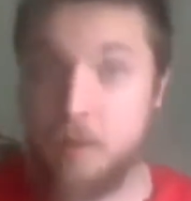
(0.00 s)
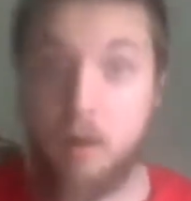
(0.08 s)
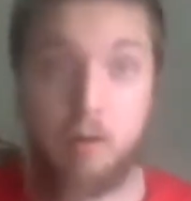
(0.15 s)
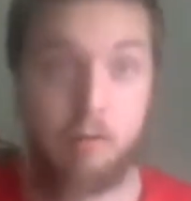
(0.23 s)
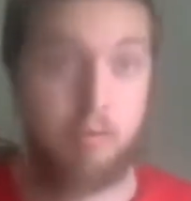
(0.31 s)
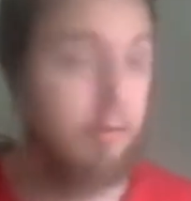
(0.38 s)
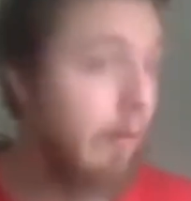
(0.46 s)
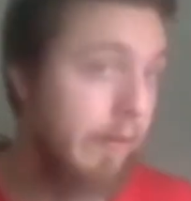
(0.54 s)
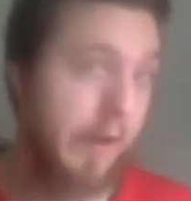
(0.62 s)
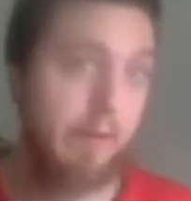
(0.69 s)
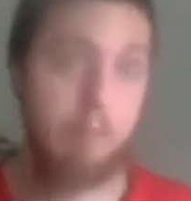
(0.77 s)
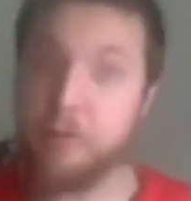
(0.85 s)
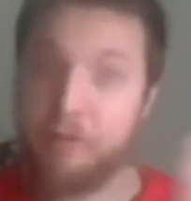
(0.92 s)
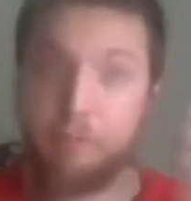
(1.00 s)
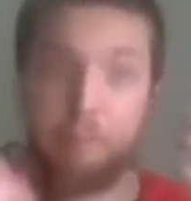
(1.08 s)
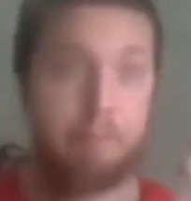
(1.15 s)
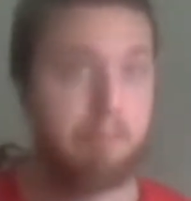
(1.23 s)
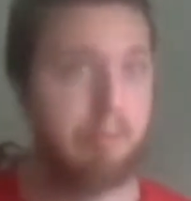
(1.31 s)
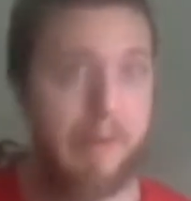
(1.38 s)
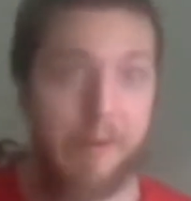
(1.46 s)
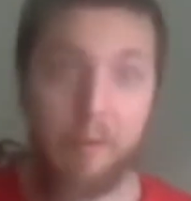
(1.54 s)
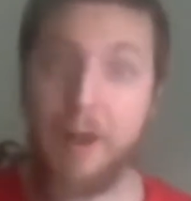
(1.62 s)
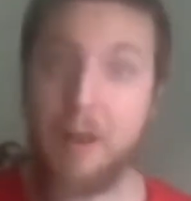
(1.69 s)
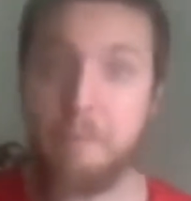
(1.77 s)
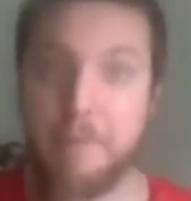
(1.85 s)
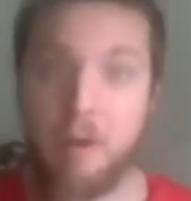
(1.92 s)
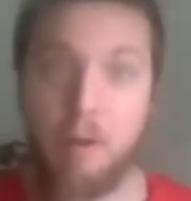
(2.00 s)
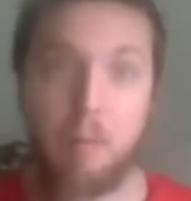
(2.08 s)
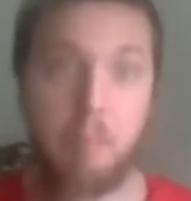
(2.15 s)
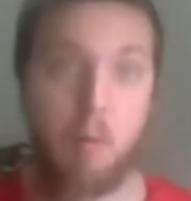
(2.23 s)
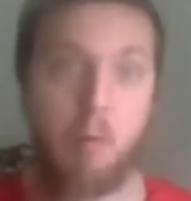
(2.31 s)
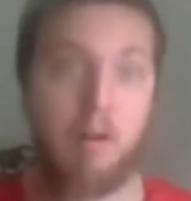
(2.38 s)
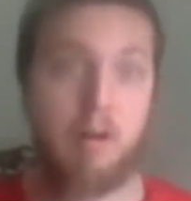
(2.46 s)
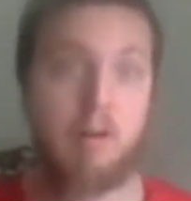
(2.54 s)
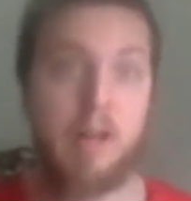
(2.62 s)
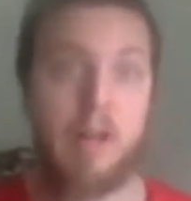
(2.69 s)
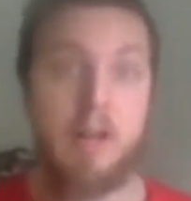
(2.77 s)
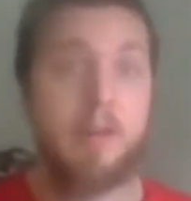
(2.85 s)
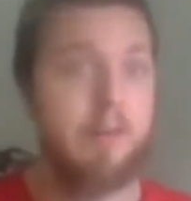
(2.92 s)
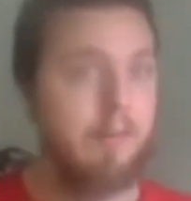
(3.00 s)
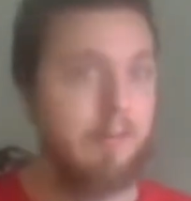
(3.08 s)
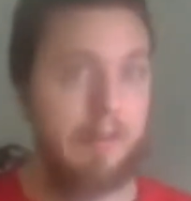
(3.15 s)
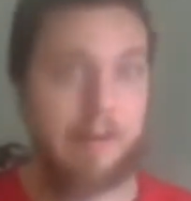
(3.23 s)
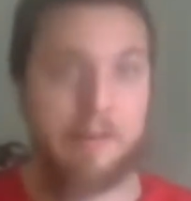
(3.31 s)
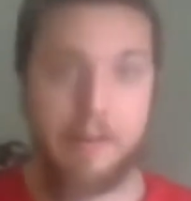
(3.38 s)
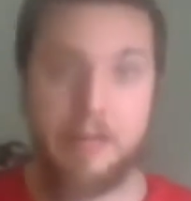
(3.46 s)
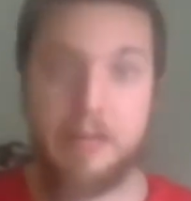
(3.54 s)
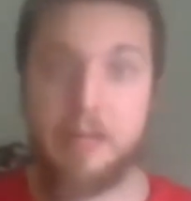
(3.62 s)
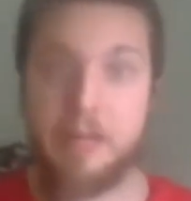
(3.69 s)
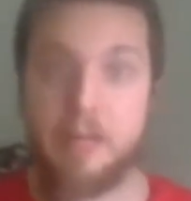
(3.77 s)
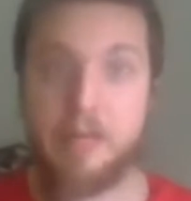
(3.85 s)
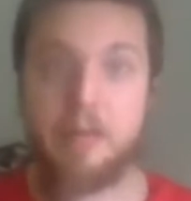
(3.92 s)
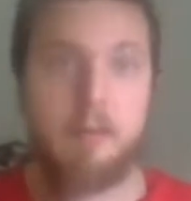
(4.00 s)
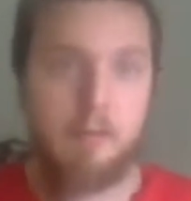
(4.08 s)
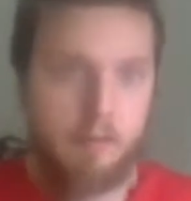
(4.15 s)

Australia, which played around Melbourne, Sydney,